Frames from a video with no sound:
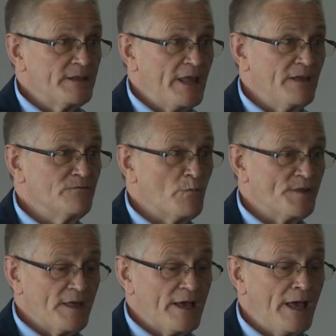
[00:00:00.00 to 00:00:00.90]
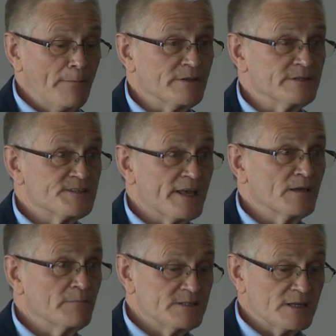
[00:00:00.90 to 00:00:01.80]
Even when that happens, there
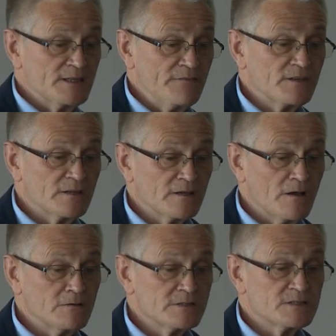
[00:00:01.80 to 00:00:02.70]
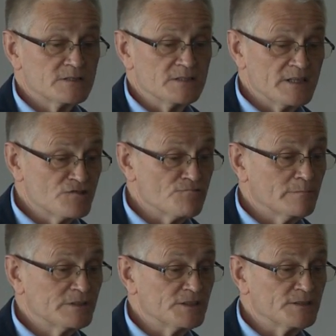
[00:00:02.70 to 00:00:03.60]
can be significant costs and
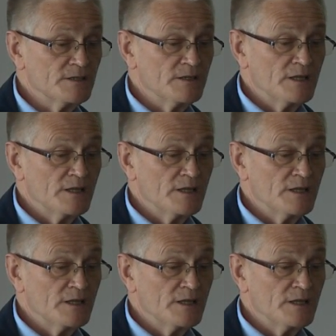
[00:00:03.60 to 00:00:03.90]
disruption